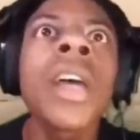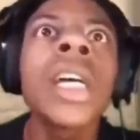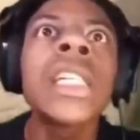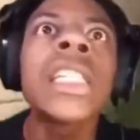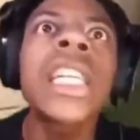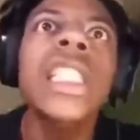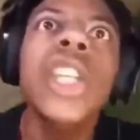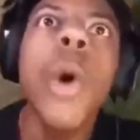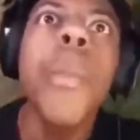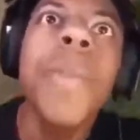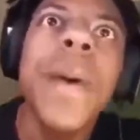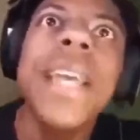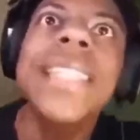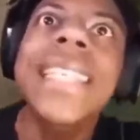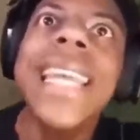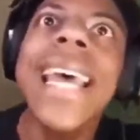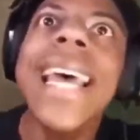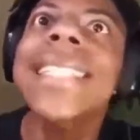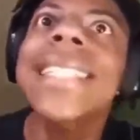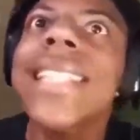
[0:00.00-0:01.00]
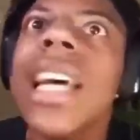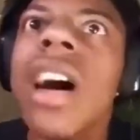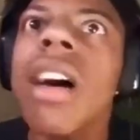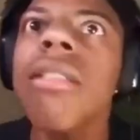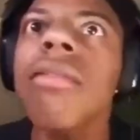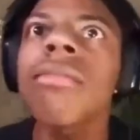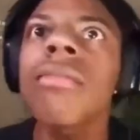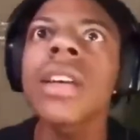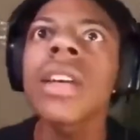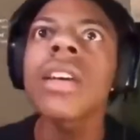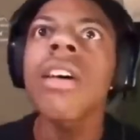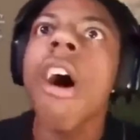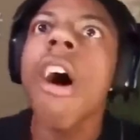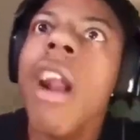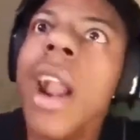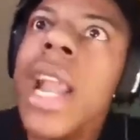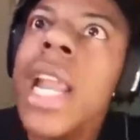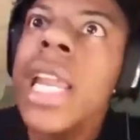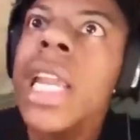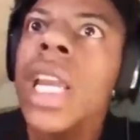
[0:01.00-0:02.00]
Shut your bitch ass up. All
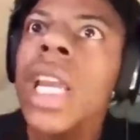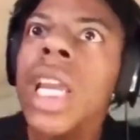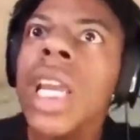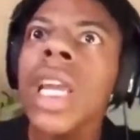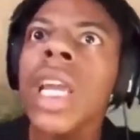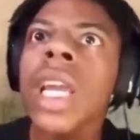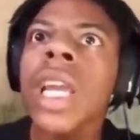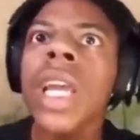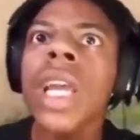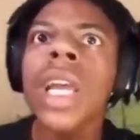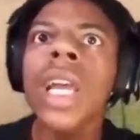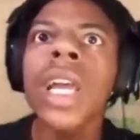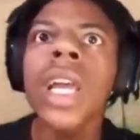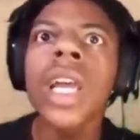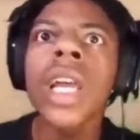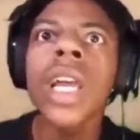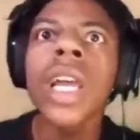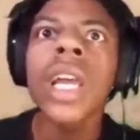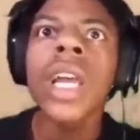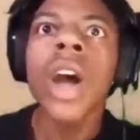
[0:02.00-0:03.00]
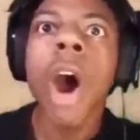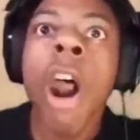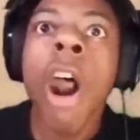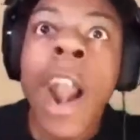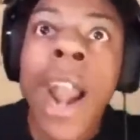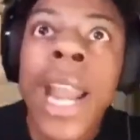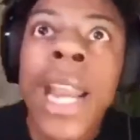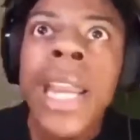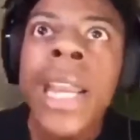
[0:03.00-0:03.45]
right. All right.